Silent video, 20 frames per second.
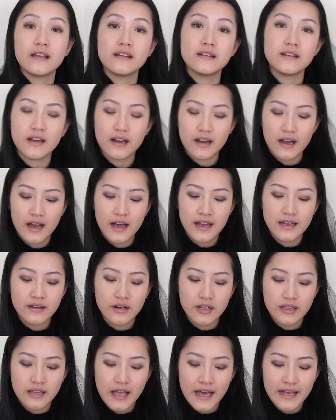then
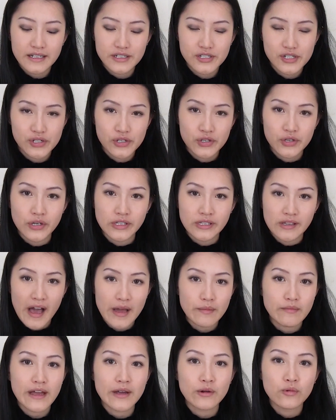I like to
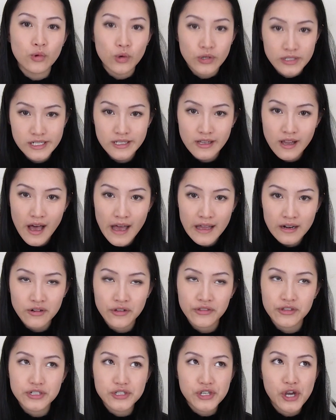line my waterline
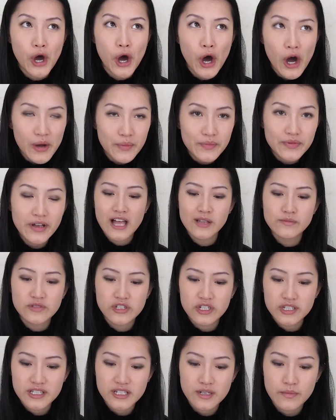on the top
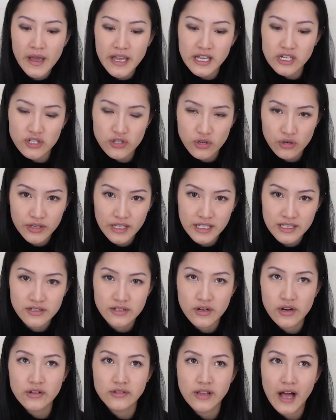just to make sure there's
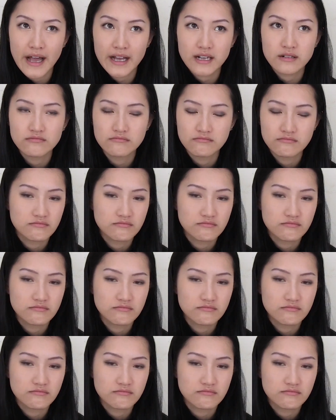no like